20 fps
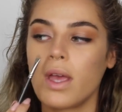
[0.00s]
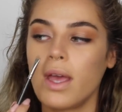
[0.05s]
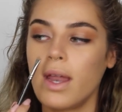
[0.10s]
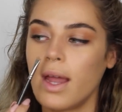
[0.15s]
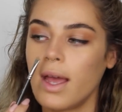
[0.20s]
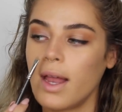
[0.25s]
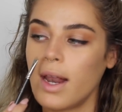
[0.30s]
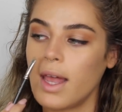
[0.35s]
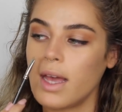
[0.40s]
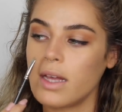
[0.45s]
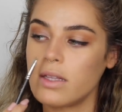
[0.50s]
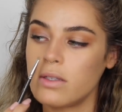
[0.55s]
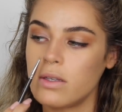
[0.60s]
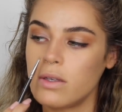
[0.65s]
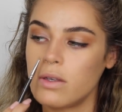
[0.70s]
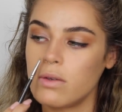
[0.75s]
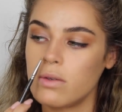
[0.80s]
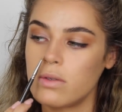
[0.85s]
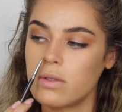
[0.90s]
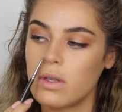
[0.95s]
And I like to
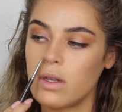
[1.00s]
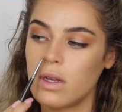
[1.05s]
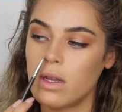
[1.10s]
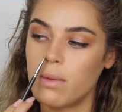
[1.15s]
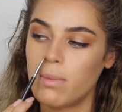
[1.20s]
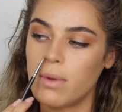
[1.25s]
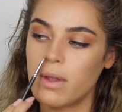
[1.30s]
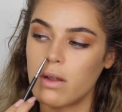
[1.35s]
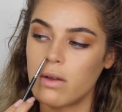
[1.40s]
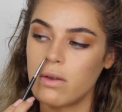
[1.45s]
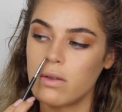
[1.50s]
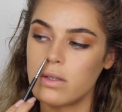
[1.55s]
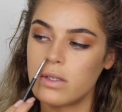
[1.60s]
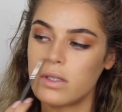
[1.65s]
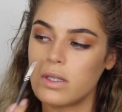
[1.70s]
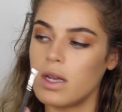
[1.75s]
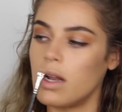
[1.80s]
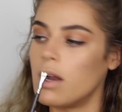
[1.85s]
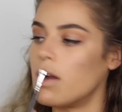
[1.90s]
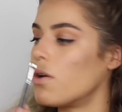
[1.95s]
use a little bit
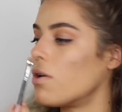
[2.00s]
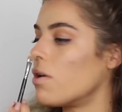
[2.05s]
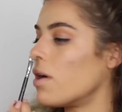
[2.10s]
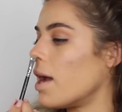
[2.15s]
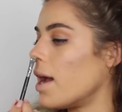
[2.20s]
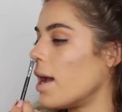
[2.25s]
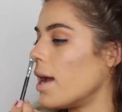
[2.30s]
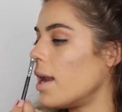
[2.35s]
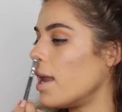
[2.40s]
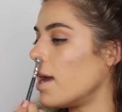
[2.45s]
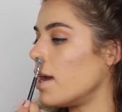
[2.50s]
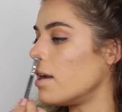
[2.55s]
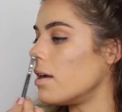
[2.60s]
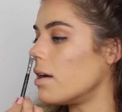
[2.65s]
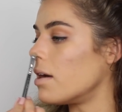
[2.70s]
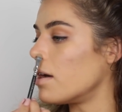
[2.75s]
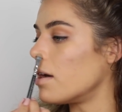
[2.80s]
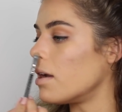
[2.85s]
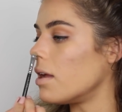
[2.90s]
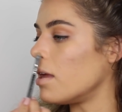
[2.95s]
concealer or
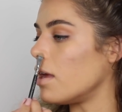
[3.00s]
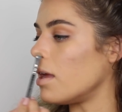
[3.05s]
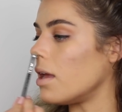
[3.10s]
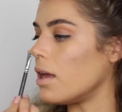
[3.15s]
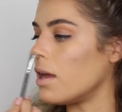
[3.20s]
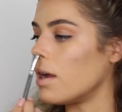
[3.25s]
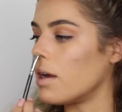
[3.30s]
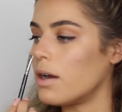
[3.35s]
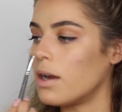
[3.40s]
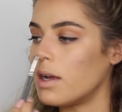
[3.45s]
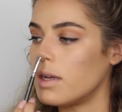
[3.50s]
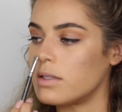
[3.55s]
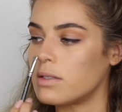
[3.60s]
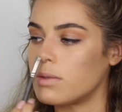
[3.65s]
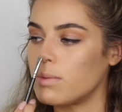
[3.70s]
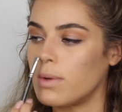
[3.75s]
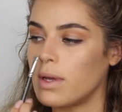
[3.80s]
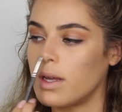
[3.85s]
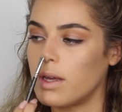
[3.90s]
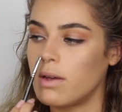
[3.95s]
highlighter here
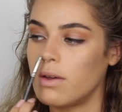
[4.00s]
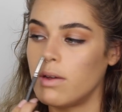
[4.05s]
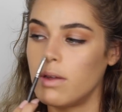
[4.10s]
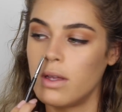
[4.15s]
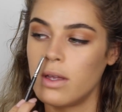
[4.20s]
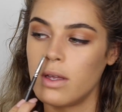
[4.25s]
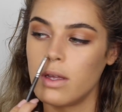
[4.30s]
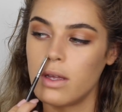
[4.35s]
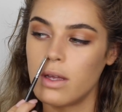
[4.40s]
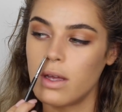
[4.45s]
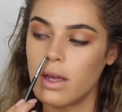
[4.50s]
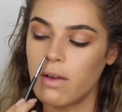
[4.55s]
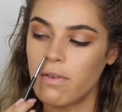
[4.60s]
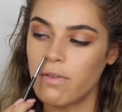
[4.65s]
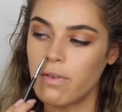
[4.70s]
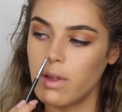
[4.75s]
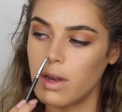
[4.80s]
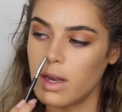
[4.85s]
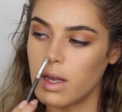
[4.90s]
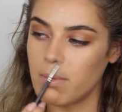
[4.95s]
as well. I
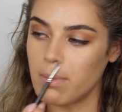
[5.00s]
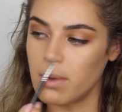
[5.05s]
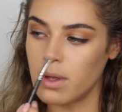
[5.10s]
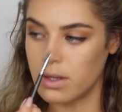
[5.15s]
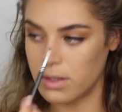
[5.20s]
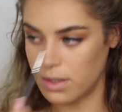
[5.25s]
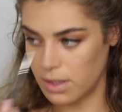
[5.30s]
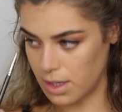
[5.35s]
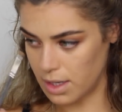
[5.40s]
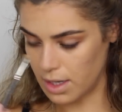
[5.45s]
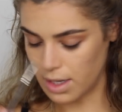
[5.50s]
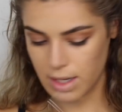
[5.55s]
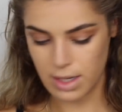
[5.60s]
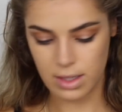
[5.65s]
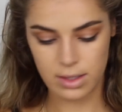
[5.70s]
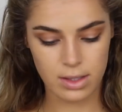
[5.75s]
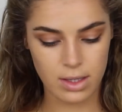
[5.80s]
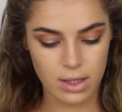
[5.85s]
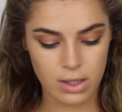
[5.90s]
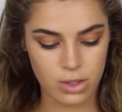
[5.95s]
feel like Beyonce
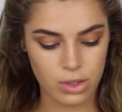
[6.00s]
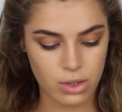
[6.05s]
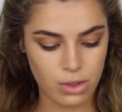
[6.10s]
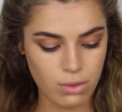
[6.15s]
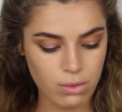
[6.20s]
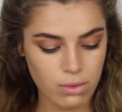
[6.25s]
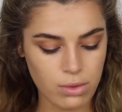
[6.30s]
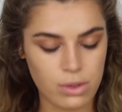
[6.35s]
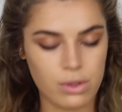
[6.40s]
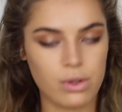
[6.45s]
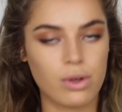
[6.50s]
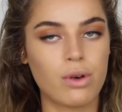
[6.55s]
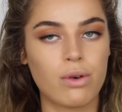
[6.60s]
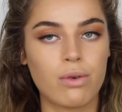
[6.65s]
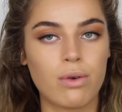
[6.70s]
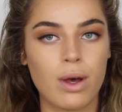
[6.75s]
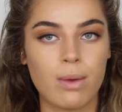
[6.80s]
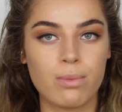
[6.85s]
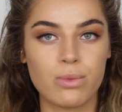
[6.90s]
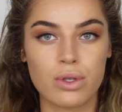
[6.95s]
has that too,
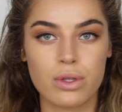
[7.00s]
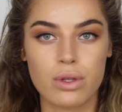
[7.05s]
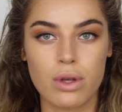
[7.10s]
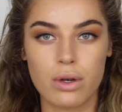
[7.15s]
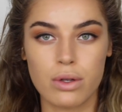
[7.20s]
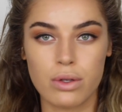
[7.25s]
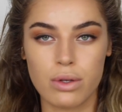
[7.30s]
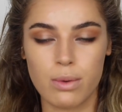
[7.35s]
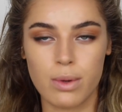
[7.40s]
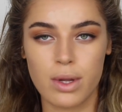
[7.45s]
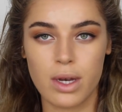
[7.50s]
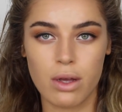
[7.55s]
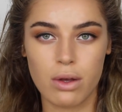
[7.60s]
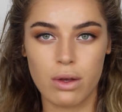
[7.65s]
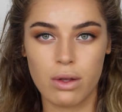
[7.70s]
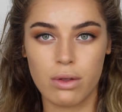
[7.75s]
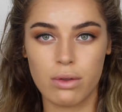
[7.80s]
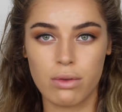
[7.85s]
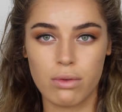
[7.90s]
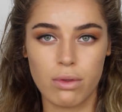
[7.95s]
so I'm just gonna do it.
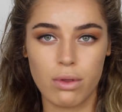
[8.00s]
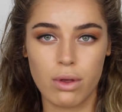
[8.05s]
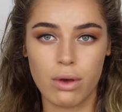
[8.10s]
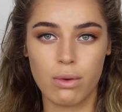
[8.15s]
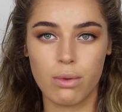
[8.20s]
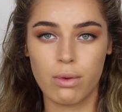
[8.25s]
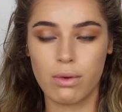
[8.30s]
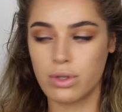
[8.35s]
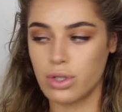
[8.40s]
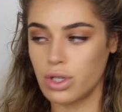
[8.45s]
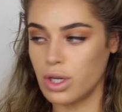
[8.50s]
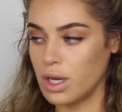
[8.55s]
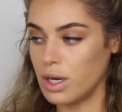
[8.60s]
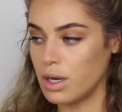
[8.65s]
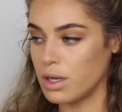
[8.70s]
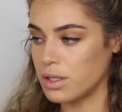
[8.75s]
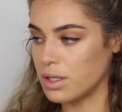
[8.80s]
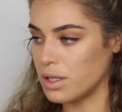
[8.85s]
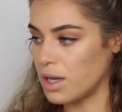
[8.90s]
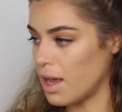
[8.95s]
Although she
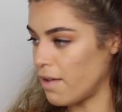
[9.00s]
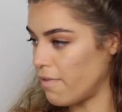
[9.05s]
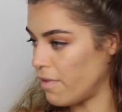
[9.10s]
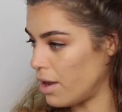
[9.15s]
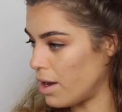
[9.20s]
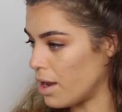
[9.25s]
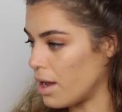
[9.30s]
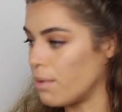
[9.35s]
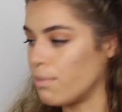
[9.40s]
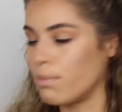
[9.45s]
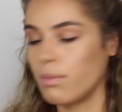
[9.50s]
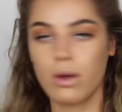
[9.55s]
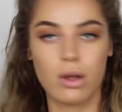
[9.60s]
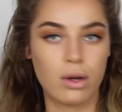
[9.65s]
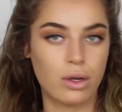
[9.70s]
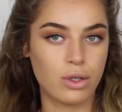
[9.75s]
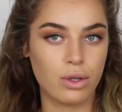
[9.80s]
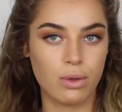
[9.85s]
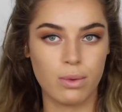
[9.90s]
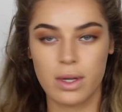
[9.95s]
doesn't have it, I'm
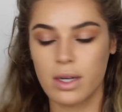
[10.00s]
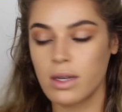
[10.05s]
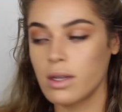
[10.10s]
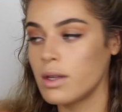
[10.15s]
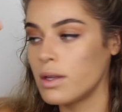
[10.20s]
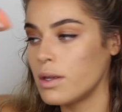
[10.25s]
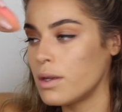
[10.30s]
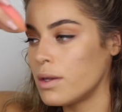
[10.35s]
gonna do it.